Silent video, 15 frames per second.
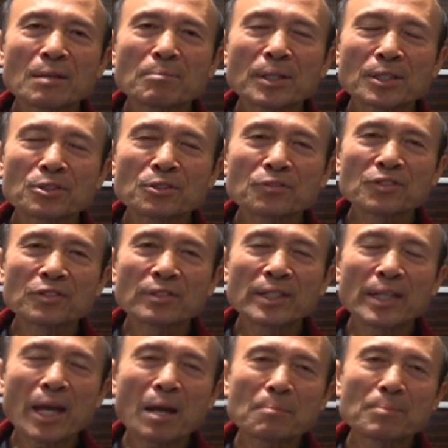make you feel
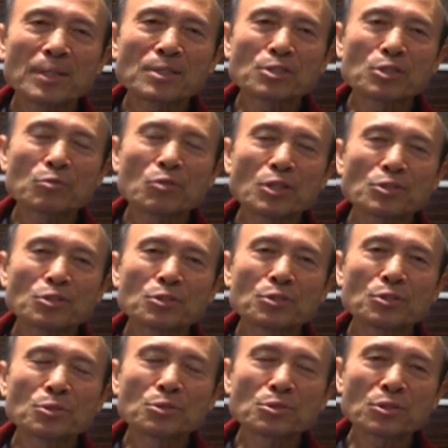unhappy. She wants you to
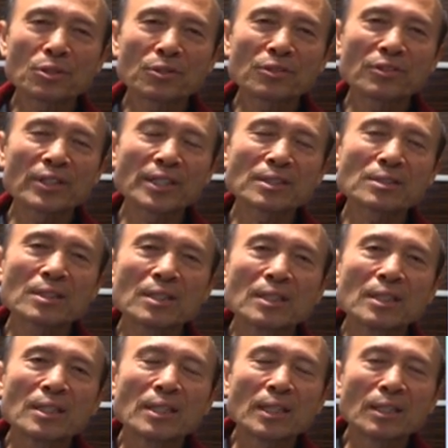do certain things
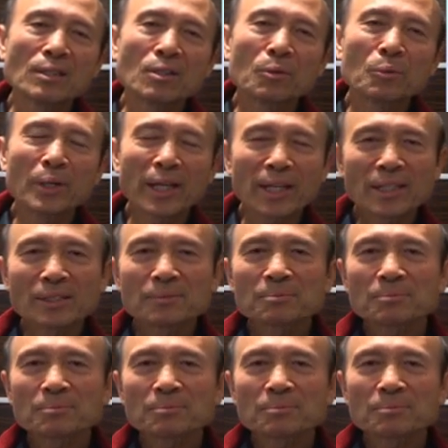in her way.